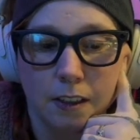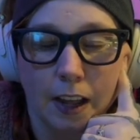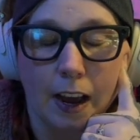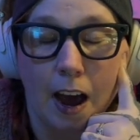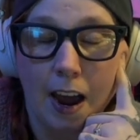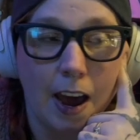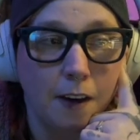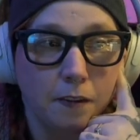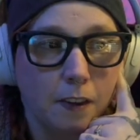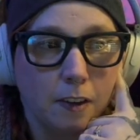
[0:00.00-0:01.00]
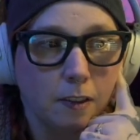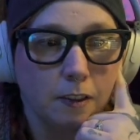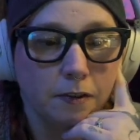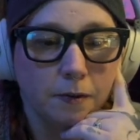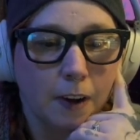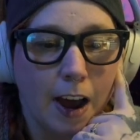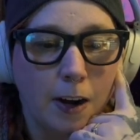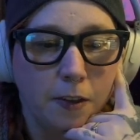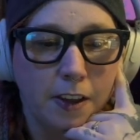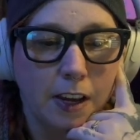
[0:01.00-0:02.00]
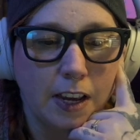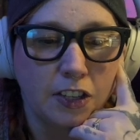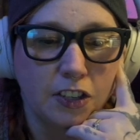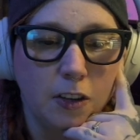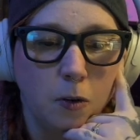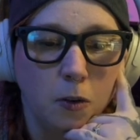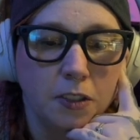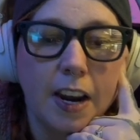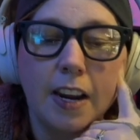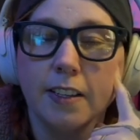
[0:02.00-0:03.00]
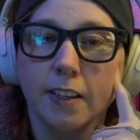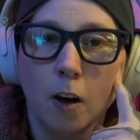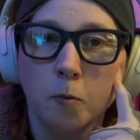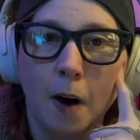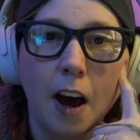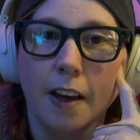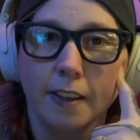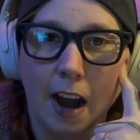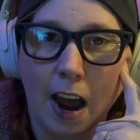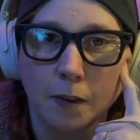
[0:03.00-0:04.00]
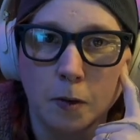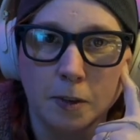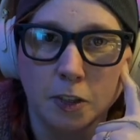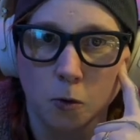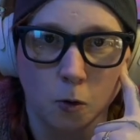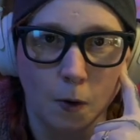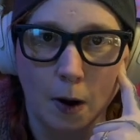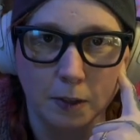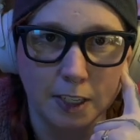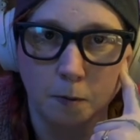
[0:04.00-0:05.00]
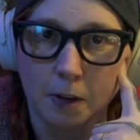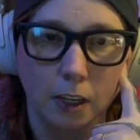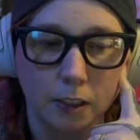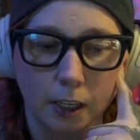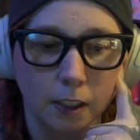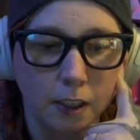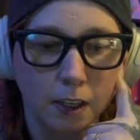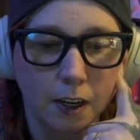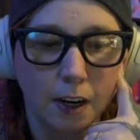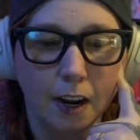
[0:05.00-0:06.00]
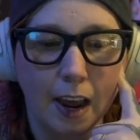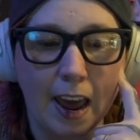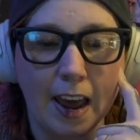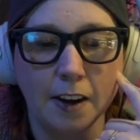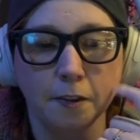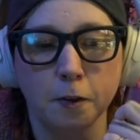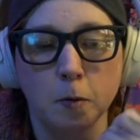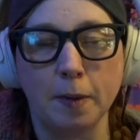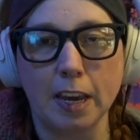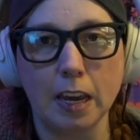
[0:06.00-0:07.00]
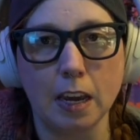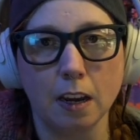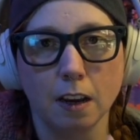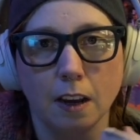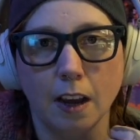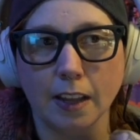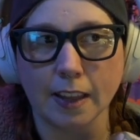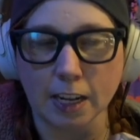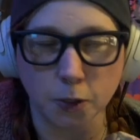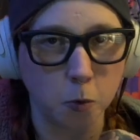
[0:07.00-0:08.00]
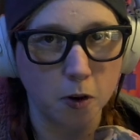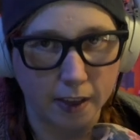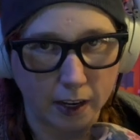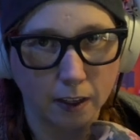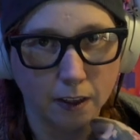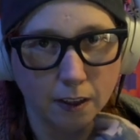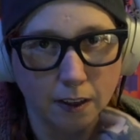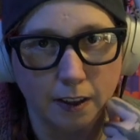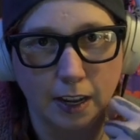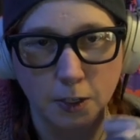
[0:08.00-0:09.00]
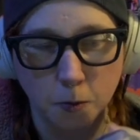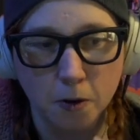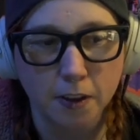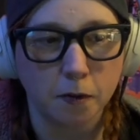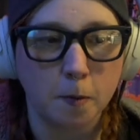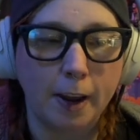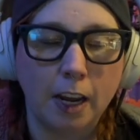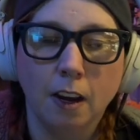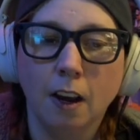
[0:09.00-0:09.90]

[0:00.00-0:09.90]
Like, I don't think a single day has gone by that I haven't been screwing around with something on there. And for me, that's worth it. That is worth it for me.